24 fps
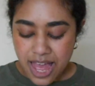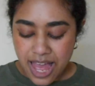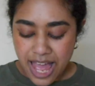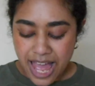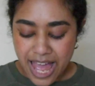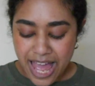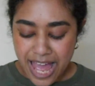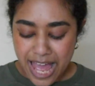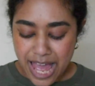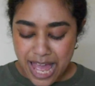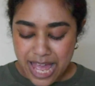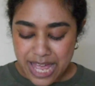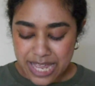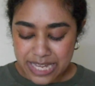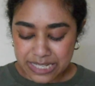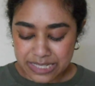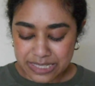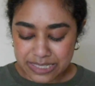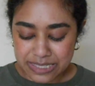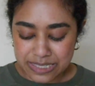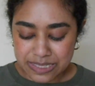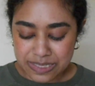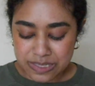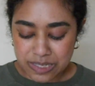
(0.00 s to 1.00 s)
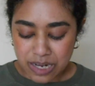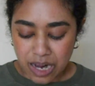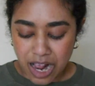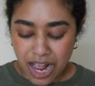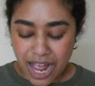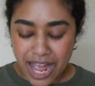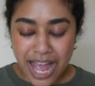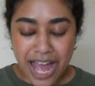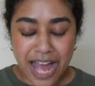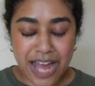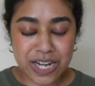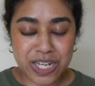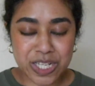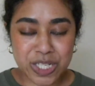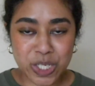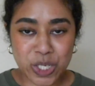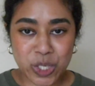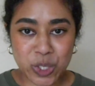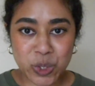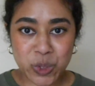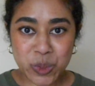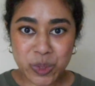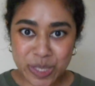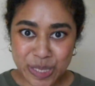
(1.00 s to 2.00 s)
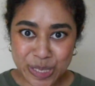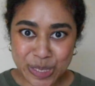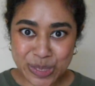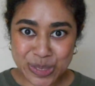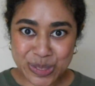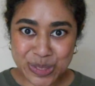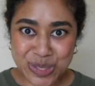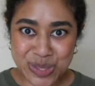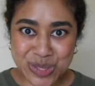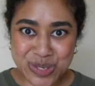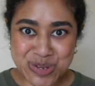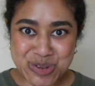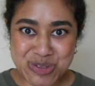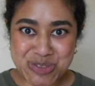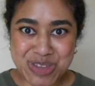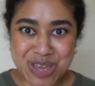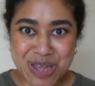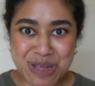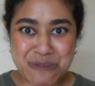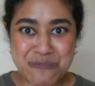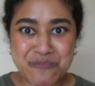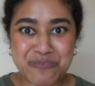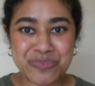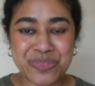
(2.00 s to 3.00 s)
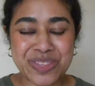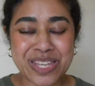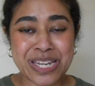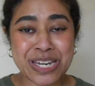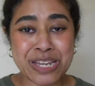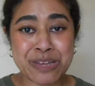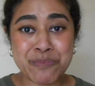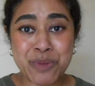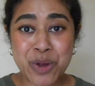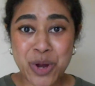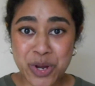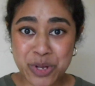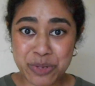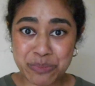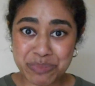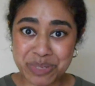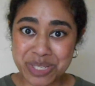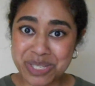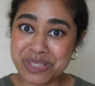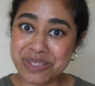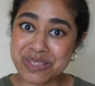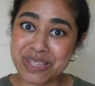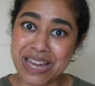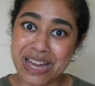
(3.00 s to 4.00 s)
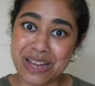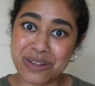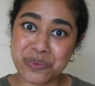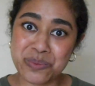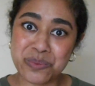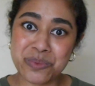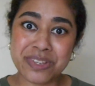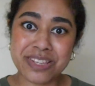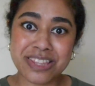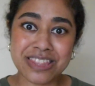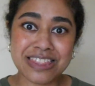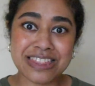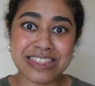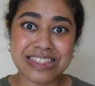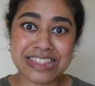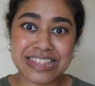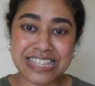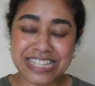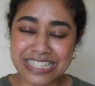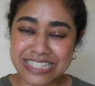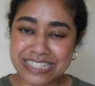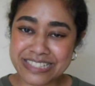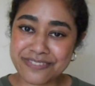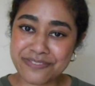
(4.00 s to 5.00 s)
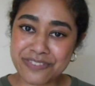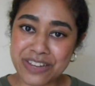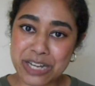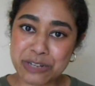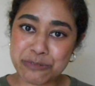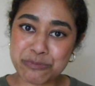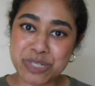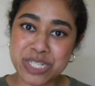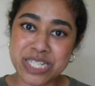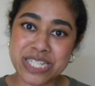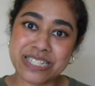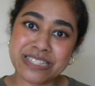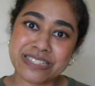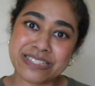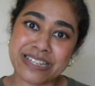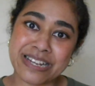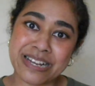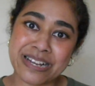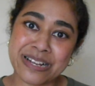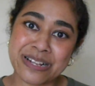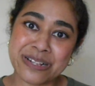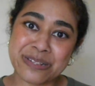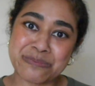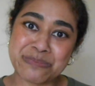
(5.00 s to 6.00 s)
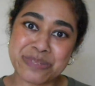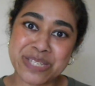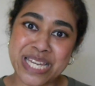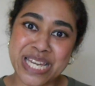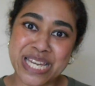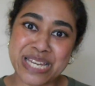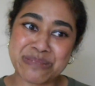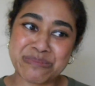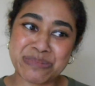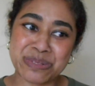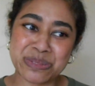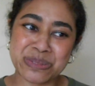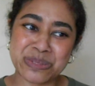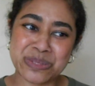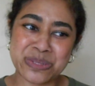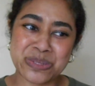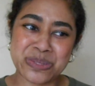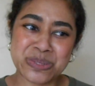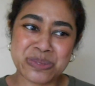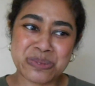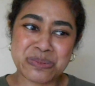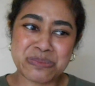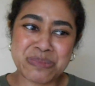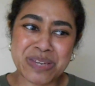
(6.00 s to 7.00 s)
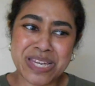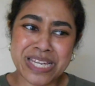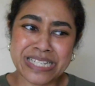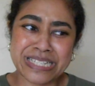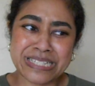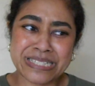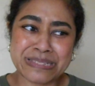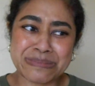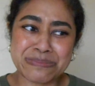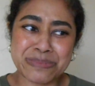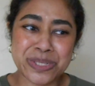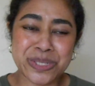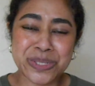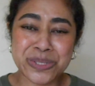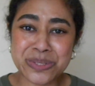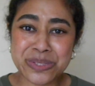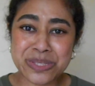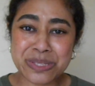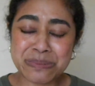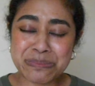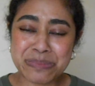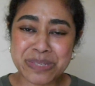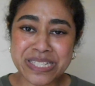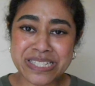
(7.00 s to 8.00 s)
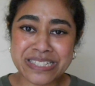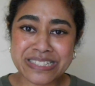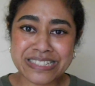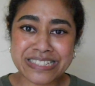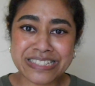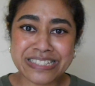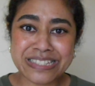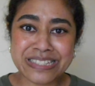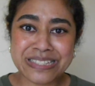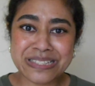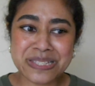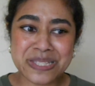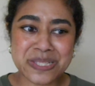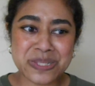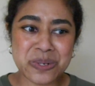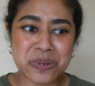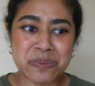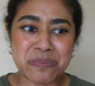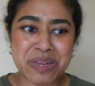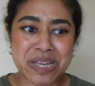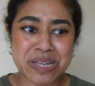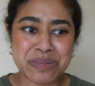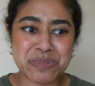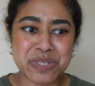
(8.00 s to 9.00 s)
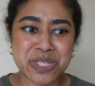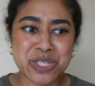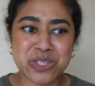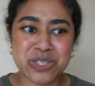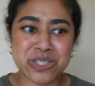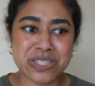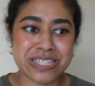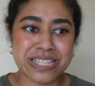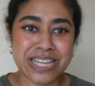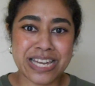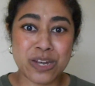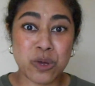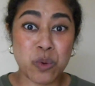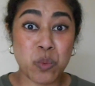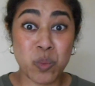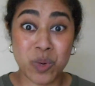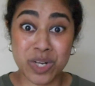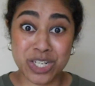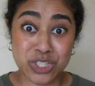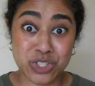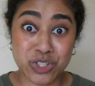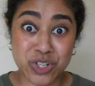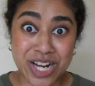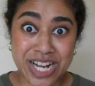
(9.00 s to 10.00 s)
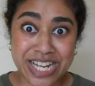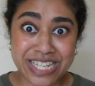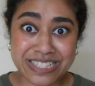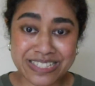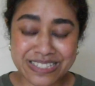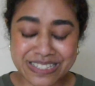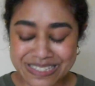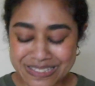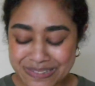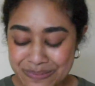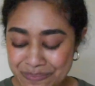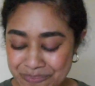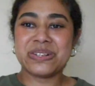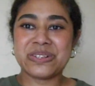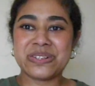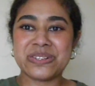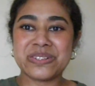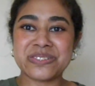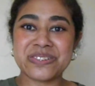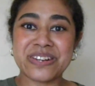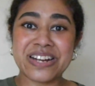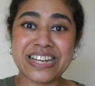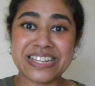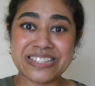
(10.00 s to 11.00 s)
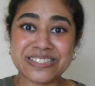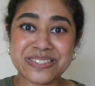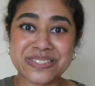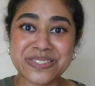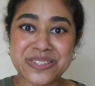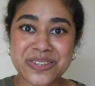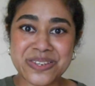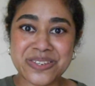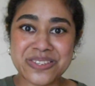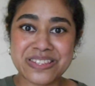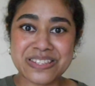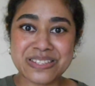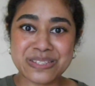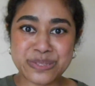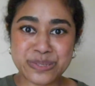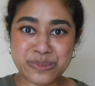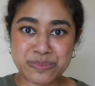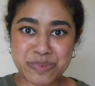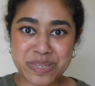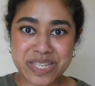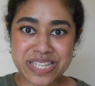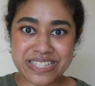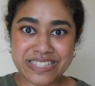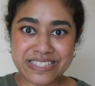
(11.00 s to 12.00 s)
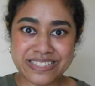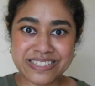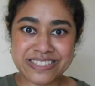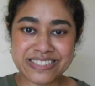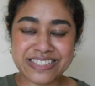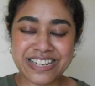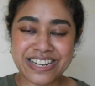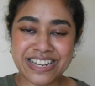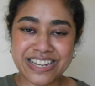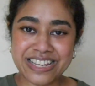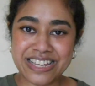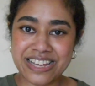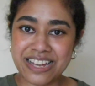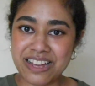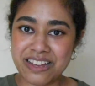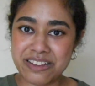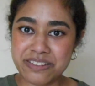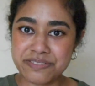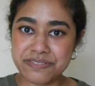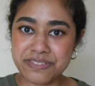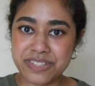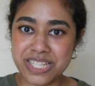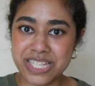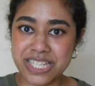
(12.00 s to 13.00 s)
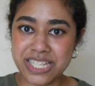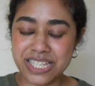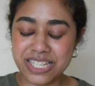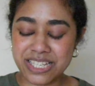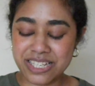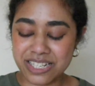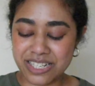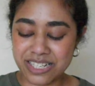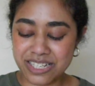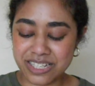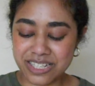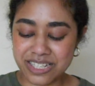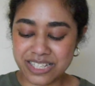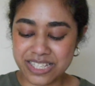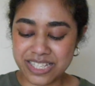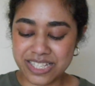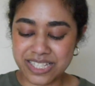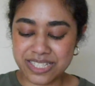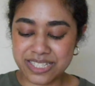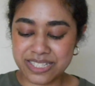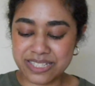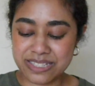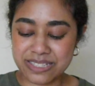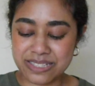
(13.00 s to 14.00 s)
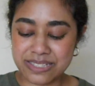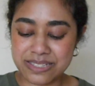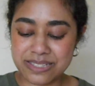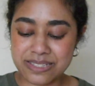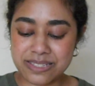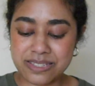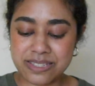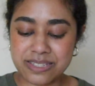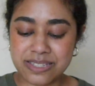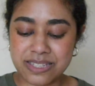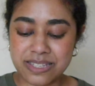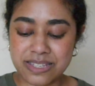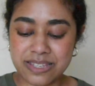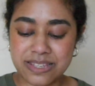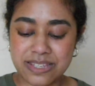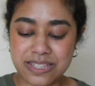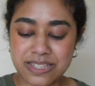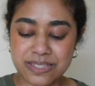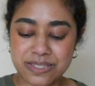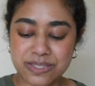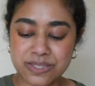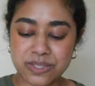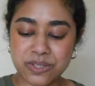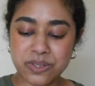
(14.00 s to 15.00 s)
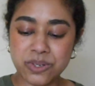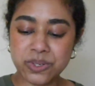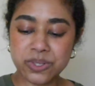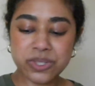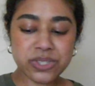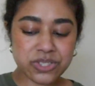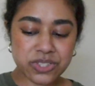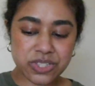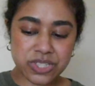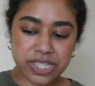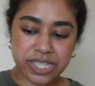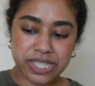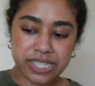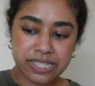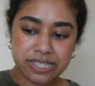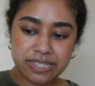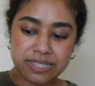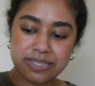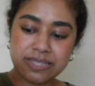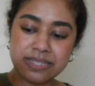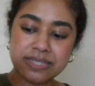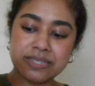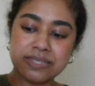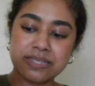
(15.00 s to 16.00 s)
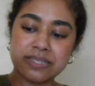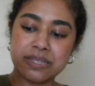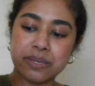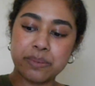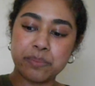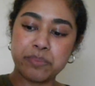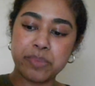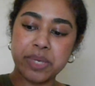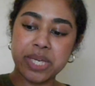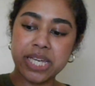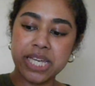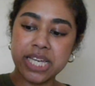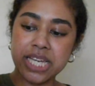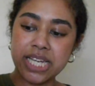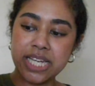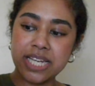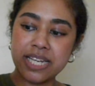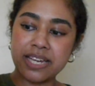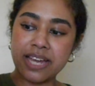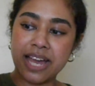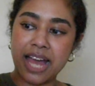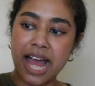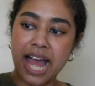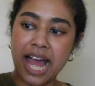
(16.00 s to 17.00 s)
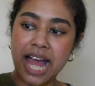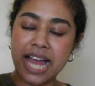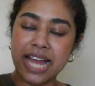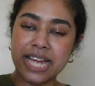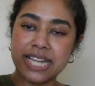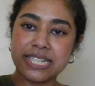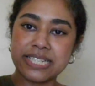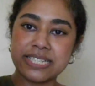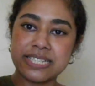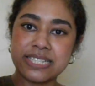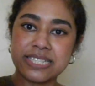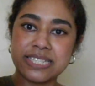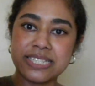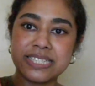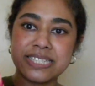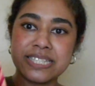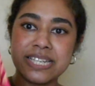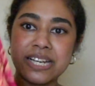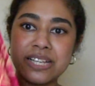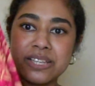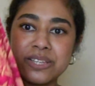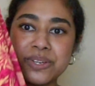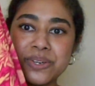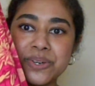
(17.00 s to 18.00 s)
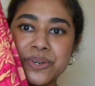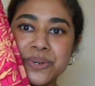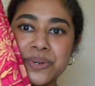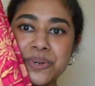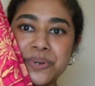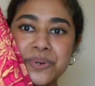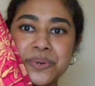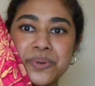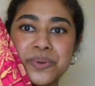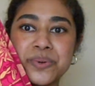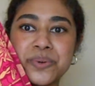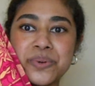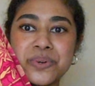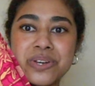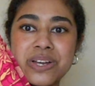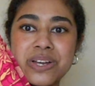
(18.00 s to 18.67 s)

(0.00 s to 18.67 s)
And I had a quick look through them, and I'm hoping that with these fabrics I'll be able to make some clothing pieces or maybe just like one dress. Alright, so this piece that I have here is this gorgeous pink and yellow